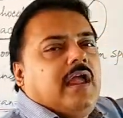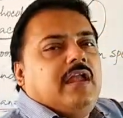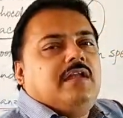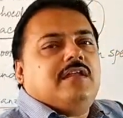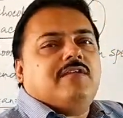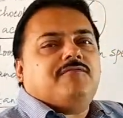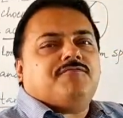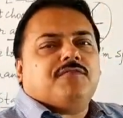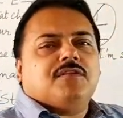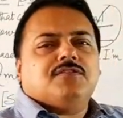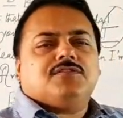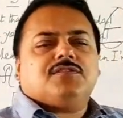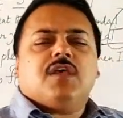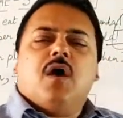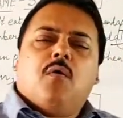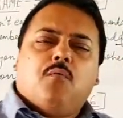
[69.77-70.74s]

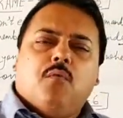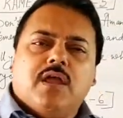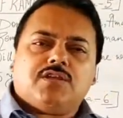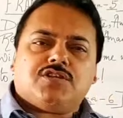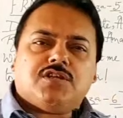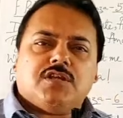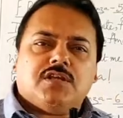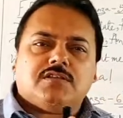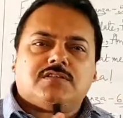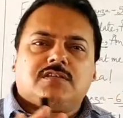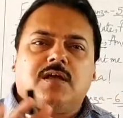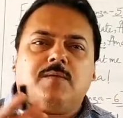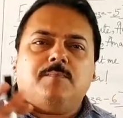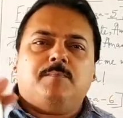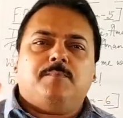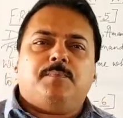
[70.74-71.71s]
indifference, where she is
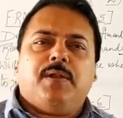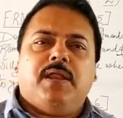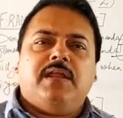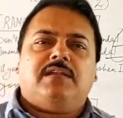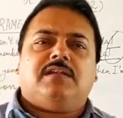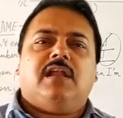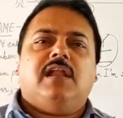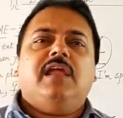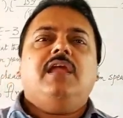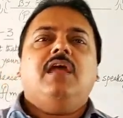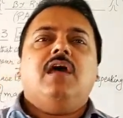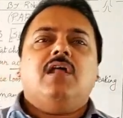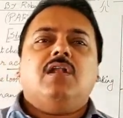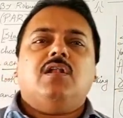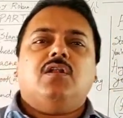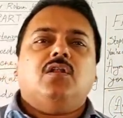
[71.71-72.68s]

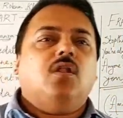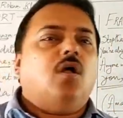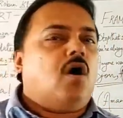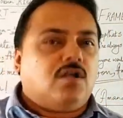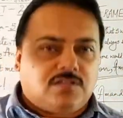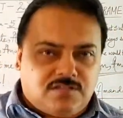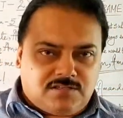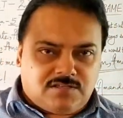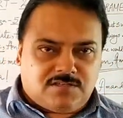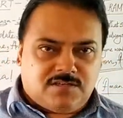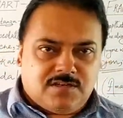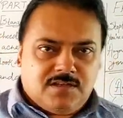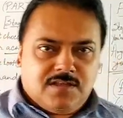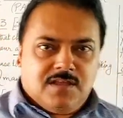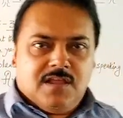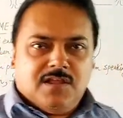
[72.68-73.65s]
completely
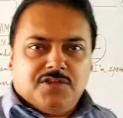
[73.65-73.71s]
lost.